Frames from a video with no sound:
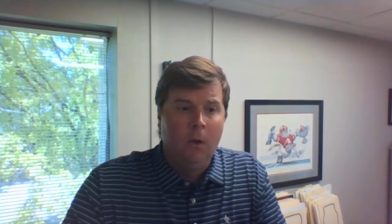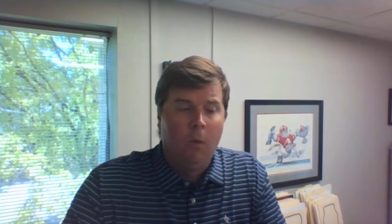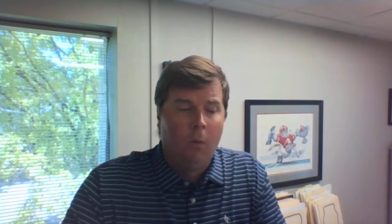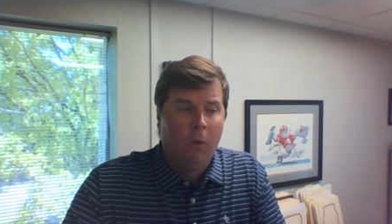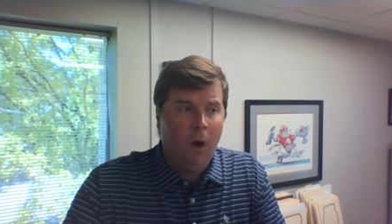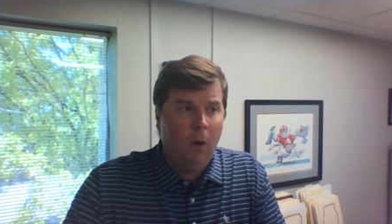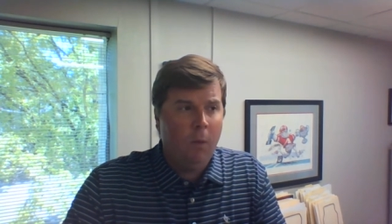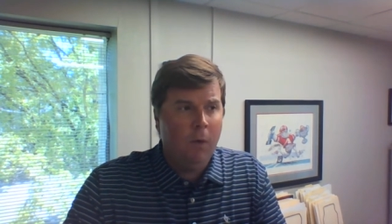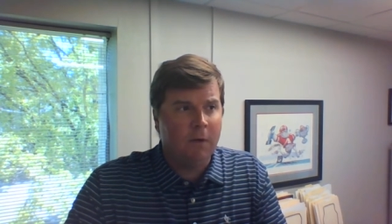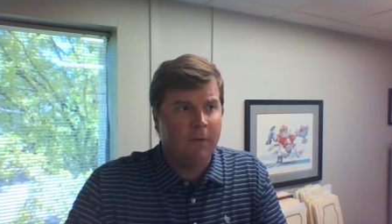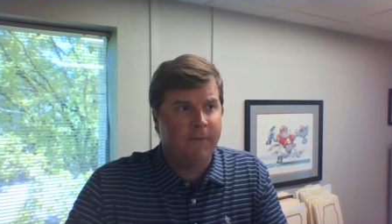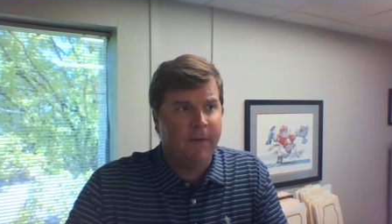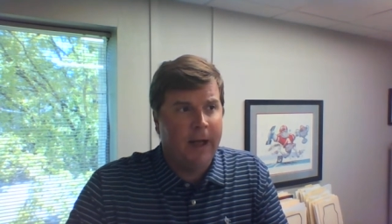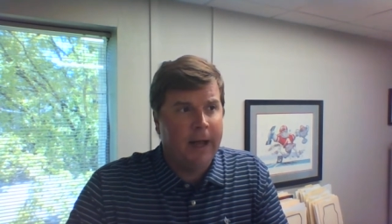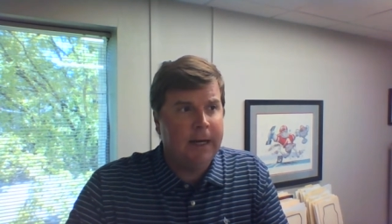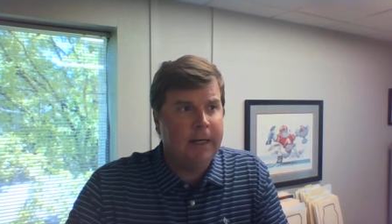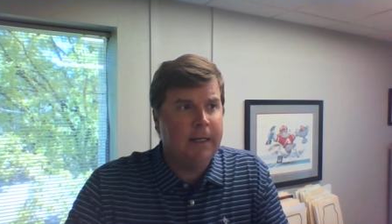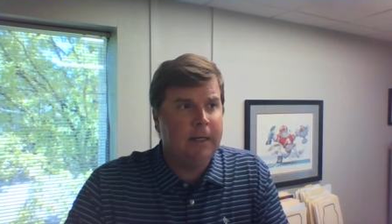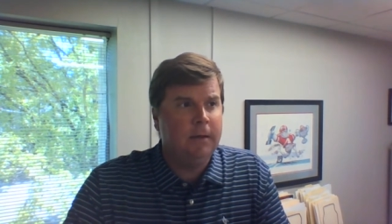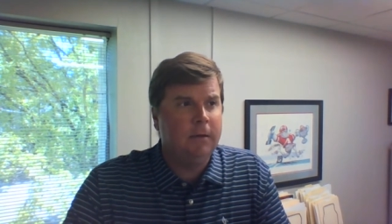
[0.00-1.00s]
What we're
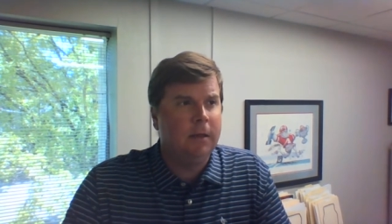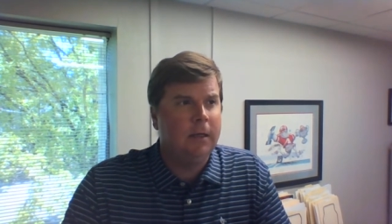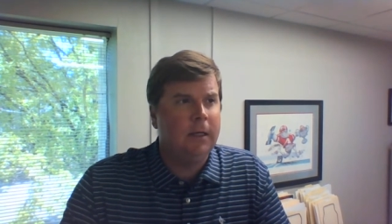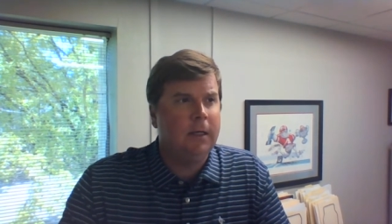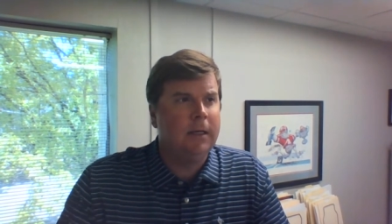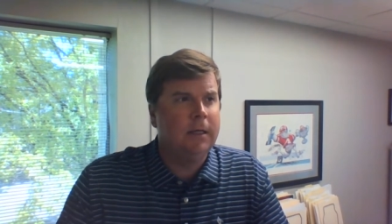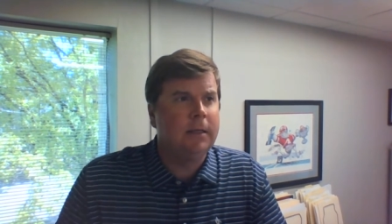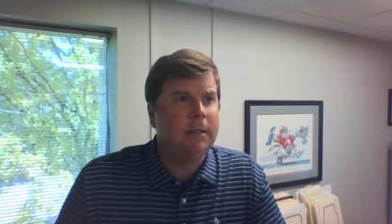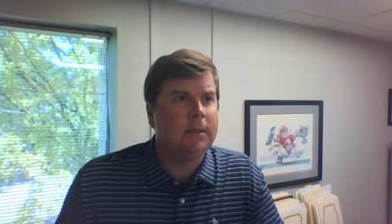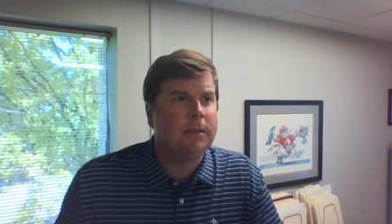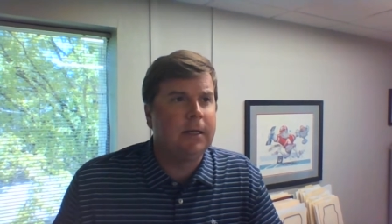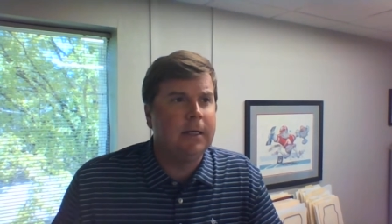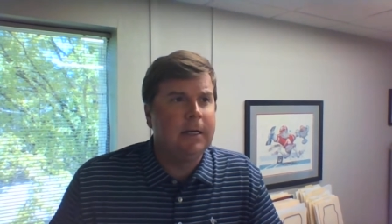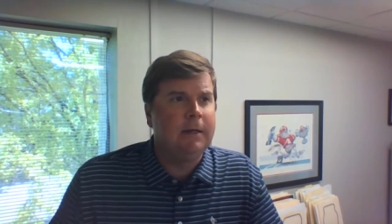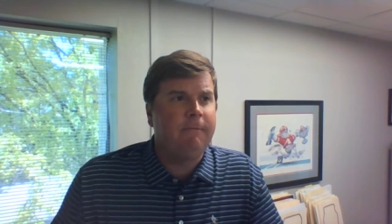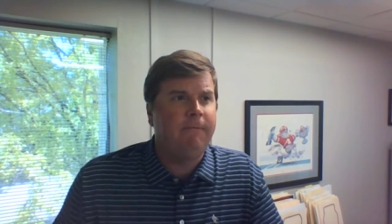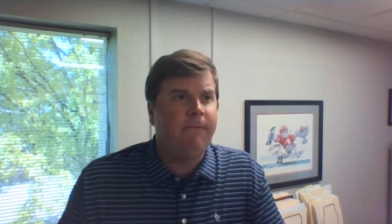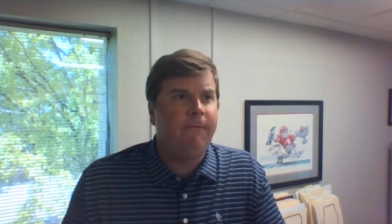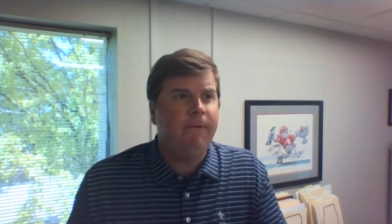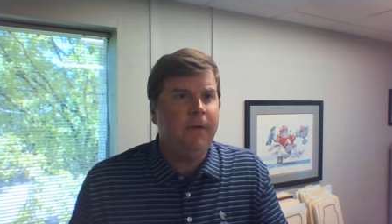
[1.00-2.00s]
finding is
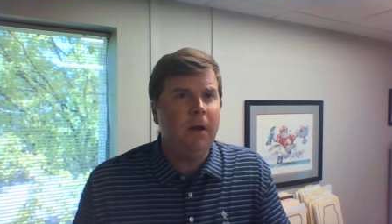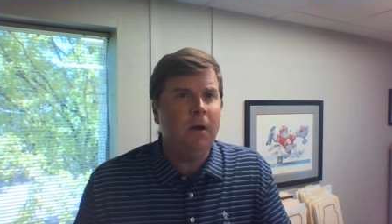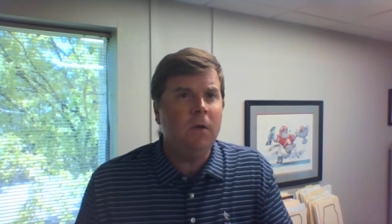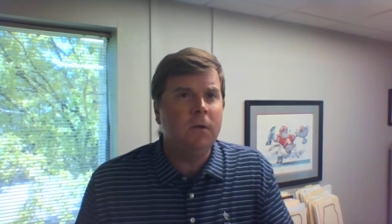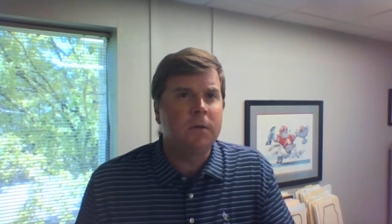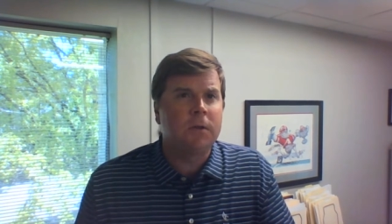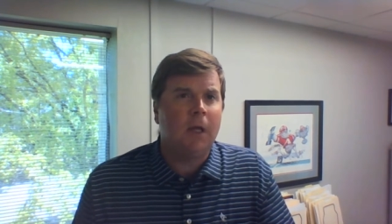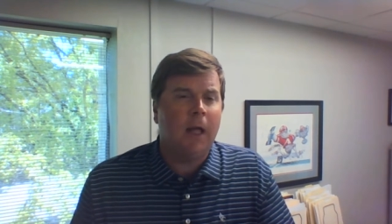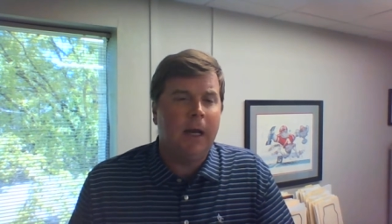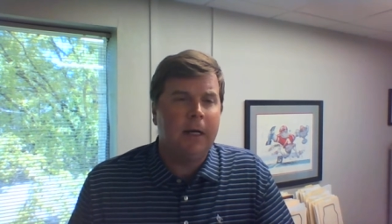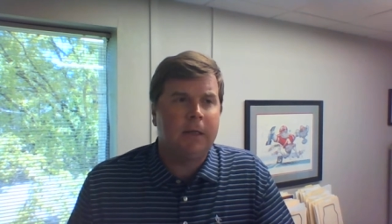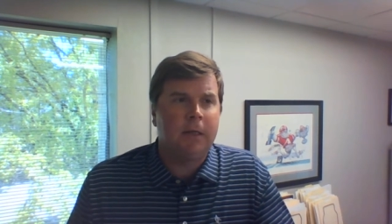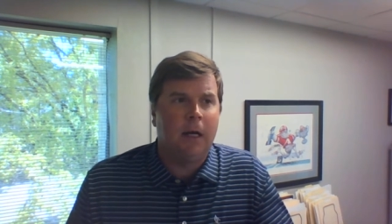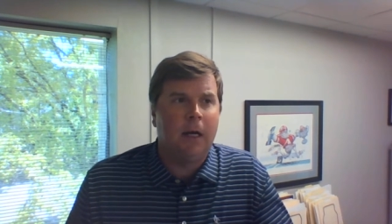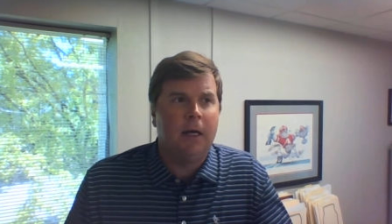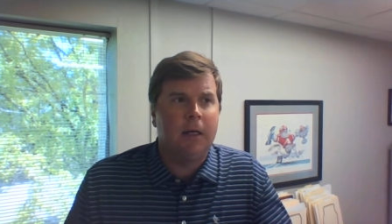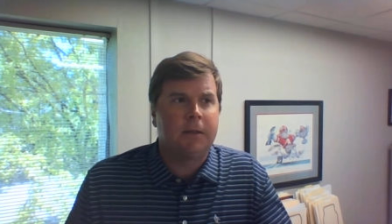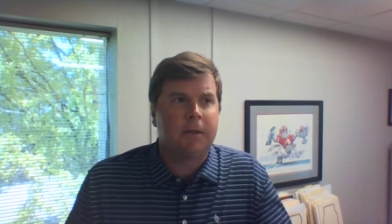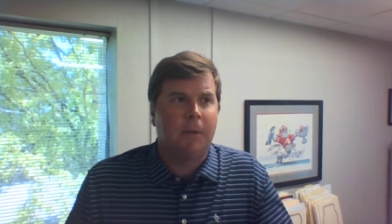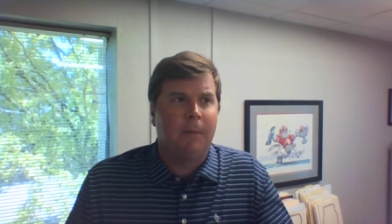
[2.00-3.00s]
it feels like to
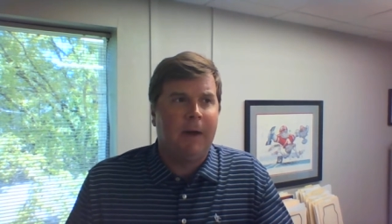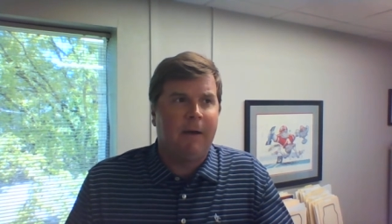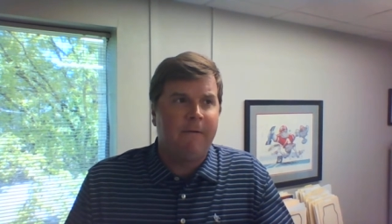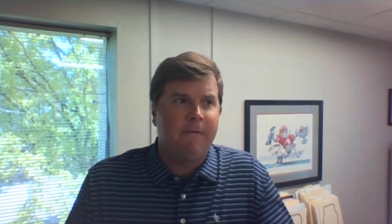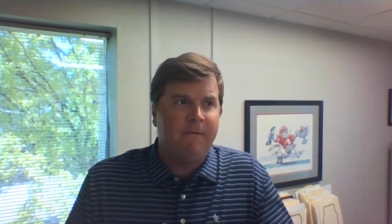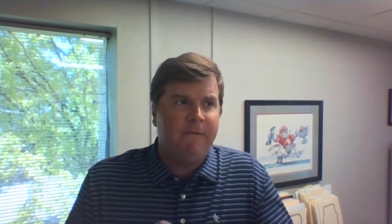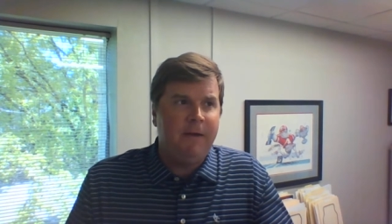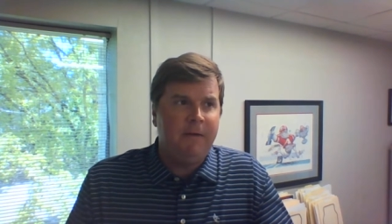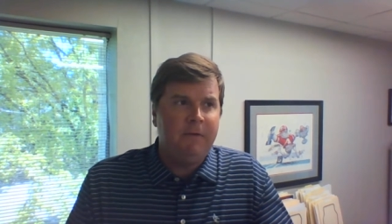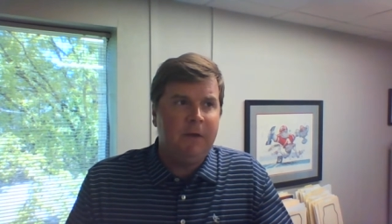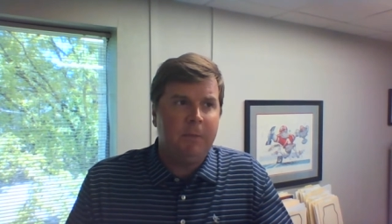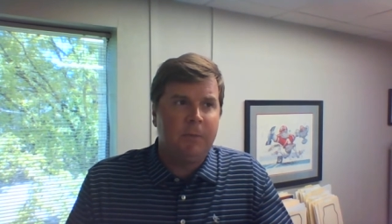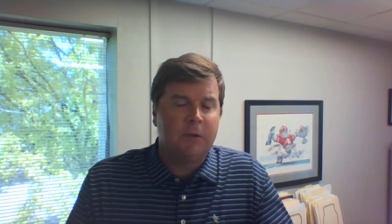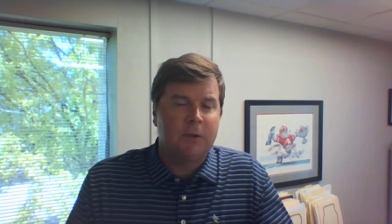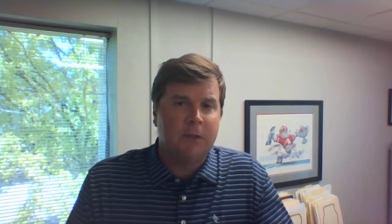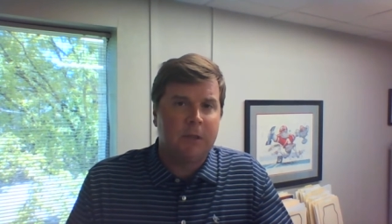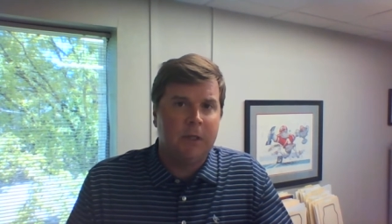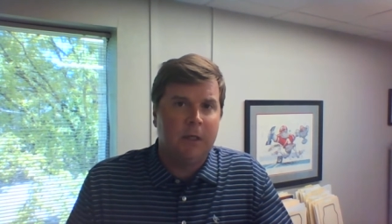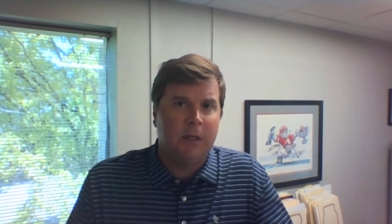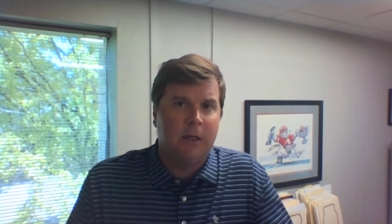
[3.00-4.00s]
us about
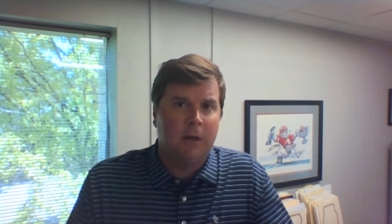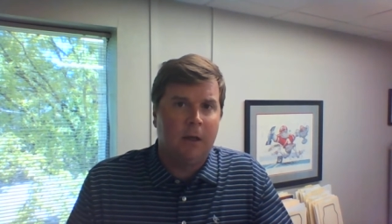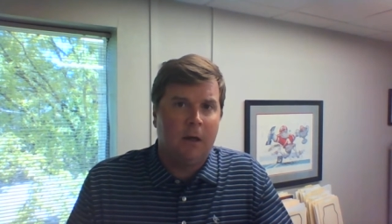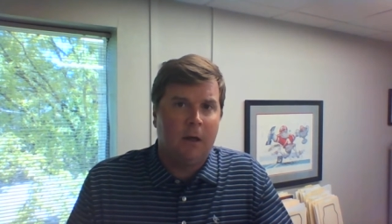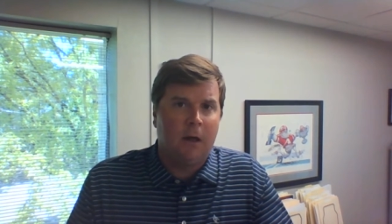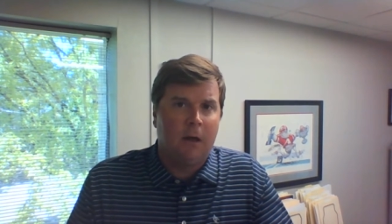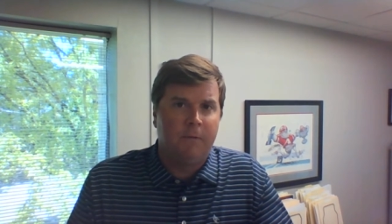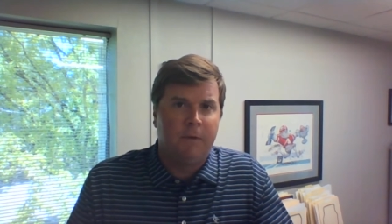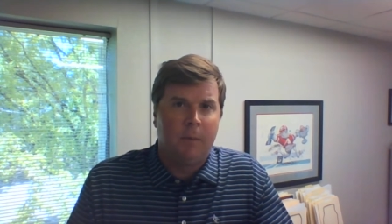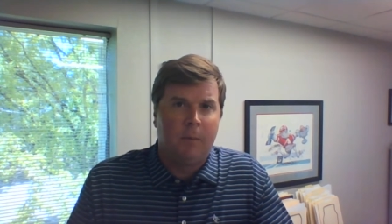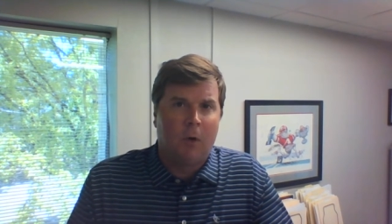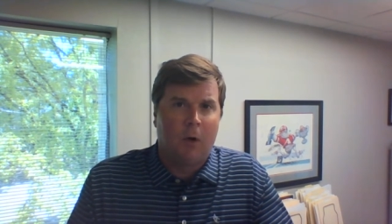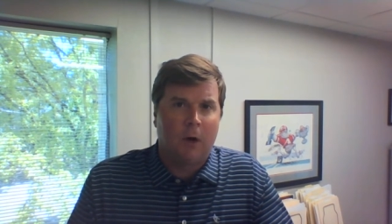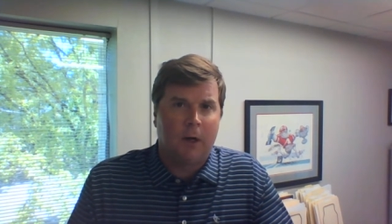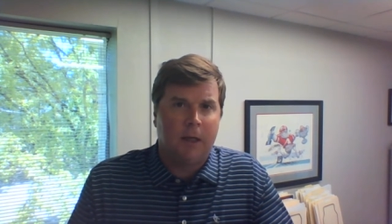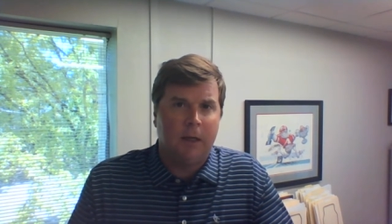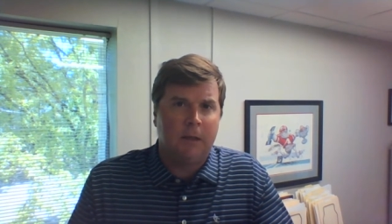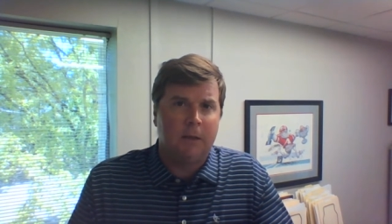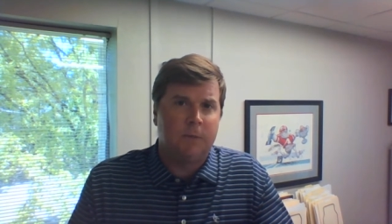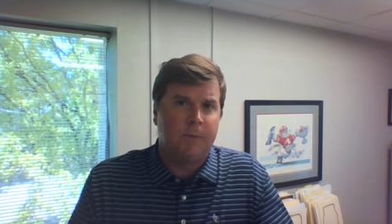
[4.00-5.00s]
50% of the
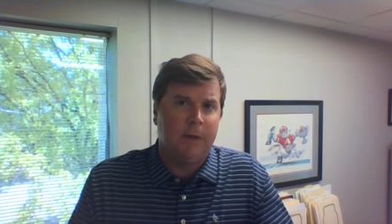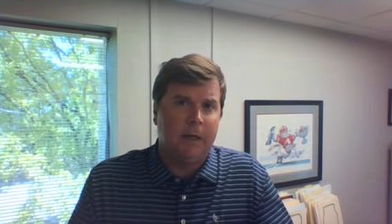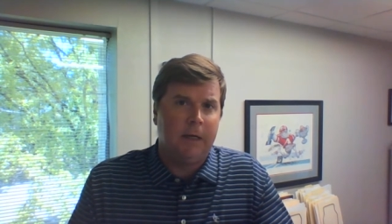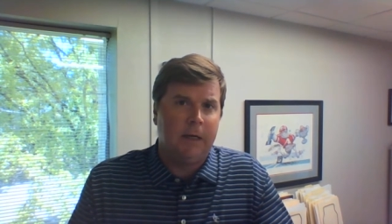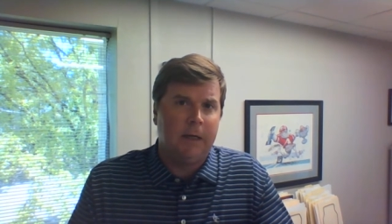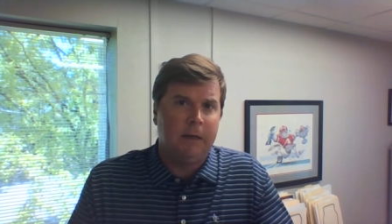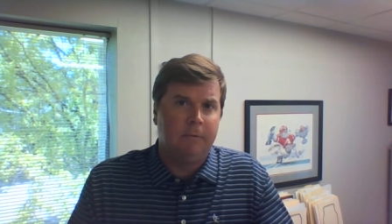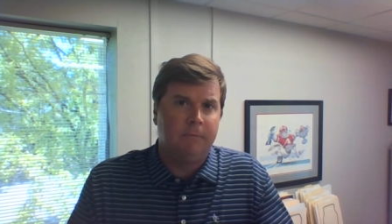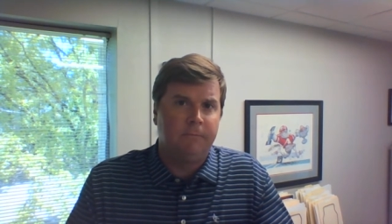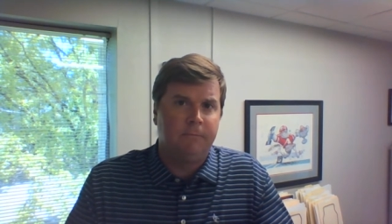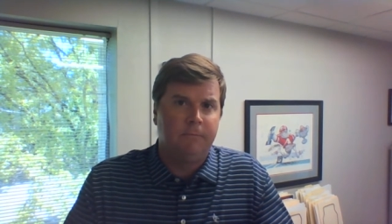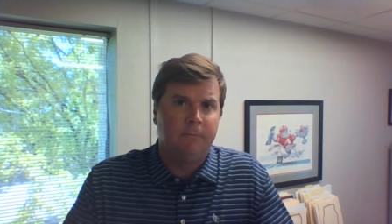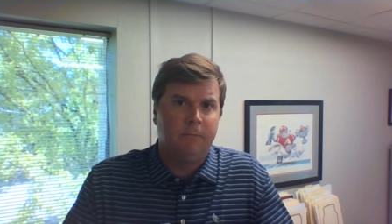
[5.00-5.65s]
market is being